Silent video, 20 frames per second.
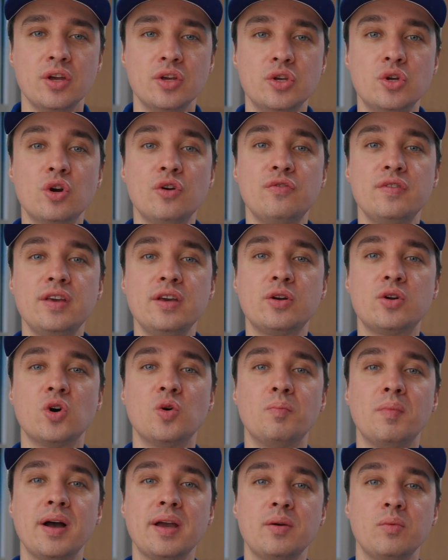your vehicle
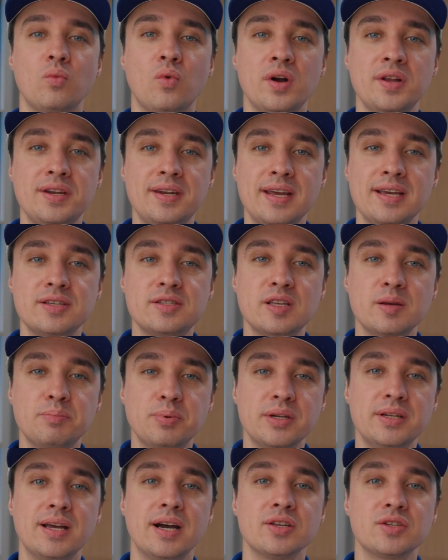might one day
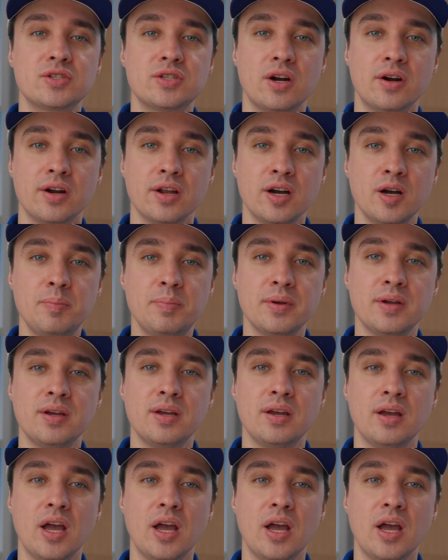simply not start up,